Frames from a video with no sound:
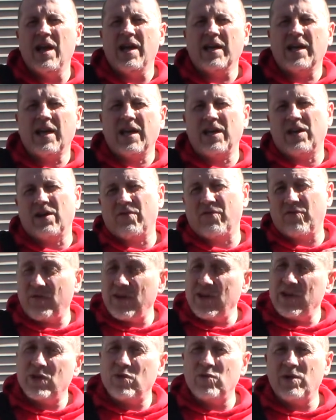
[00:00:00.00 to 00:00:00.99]
getting a
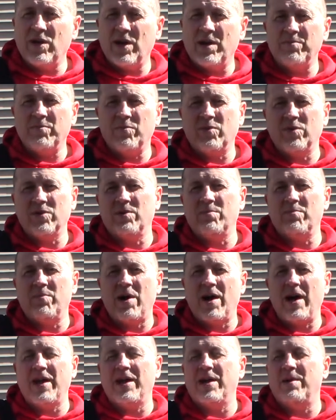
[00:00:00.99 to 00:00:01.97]
free tune-up when you
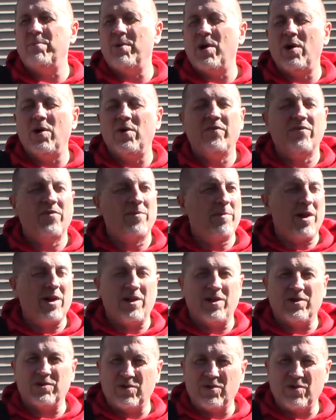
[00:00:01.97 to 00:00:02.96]
buy a bow from my
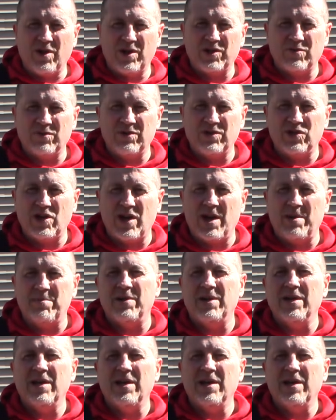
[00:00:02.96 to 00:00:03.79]
local archery shop.